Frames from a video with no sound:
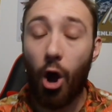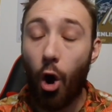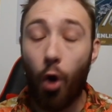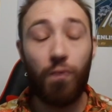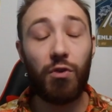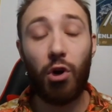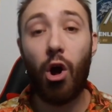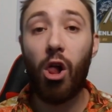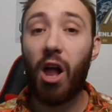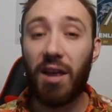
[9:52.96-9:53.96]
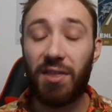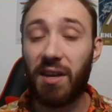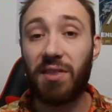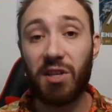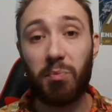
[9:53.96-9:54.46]
Overall, I
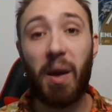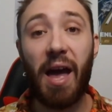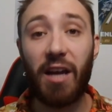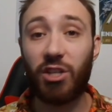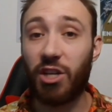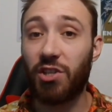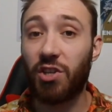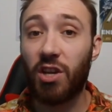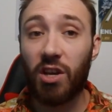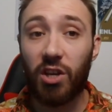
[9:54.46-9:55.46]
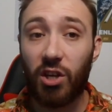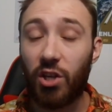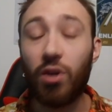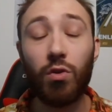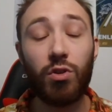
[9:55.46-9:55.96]
think this patch is
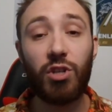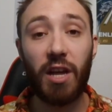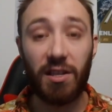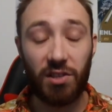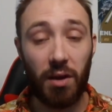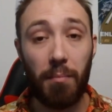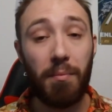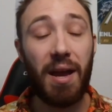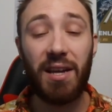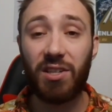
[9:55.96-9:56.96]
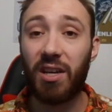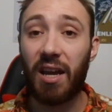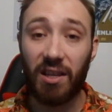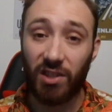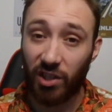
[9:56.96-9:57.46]
huge. It's amazing.
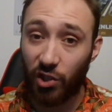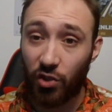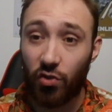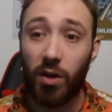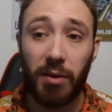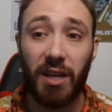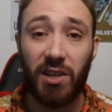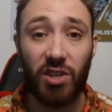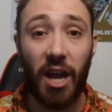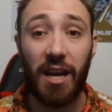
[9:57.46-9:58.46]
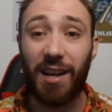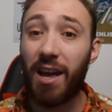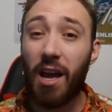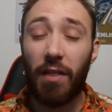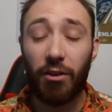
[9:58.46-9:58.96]
It's extremely exciting.
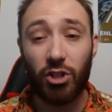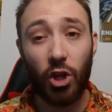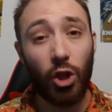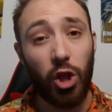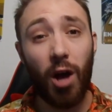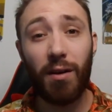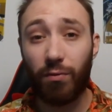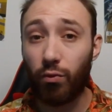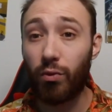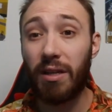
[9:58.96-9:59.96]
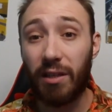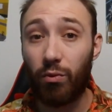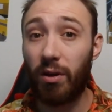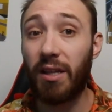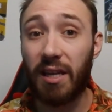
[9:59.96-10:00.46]
There's a lot of really,
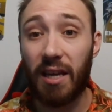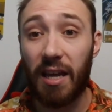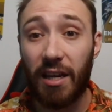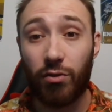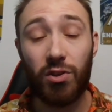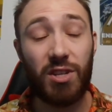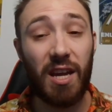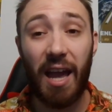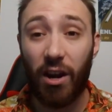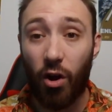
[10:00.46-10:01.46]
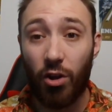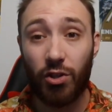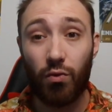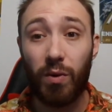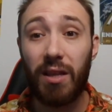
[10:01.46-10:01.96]
really interesting and also
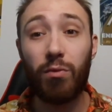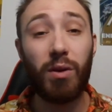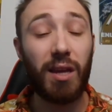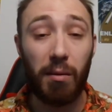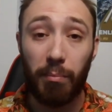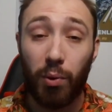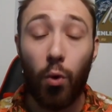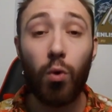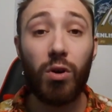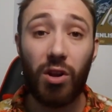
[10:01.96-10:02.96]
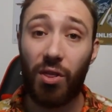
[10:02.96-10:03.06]
really, really important